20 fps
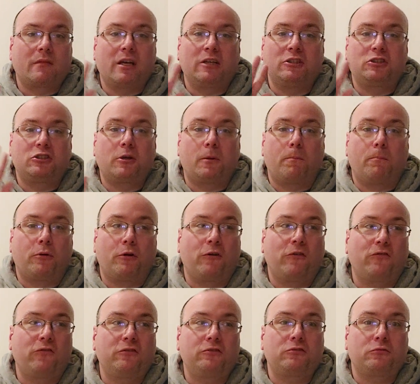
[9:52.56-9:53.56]
It's the
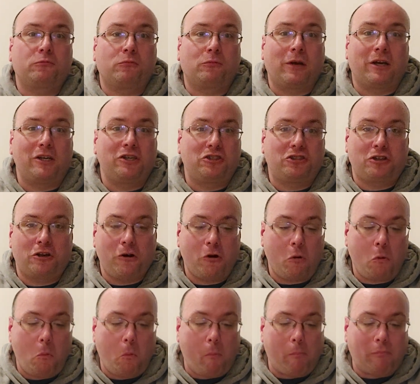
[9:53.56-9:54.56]
perfect
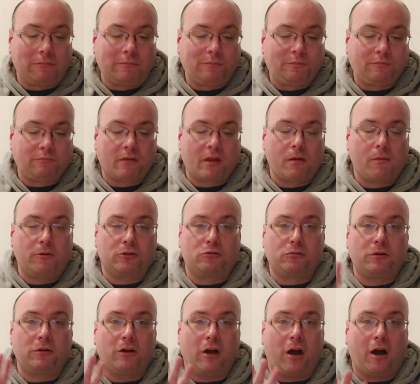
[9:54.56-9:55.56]
ratio
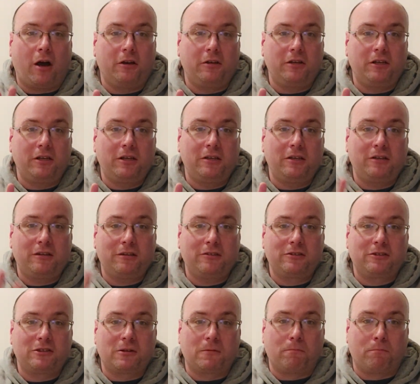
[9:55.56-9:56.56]
between
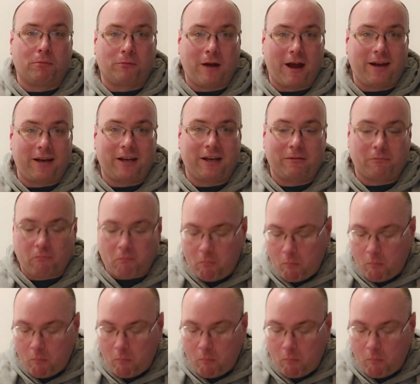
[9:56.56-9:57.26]
onion to breading.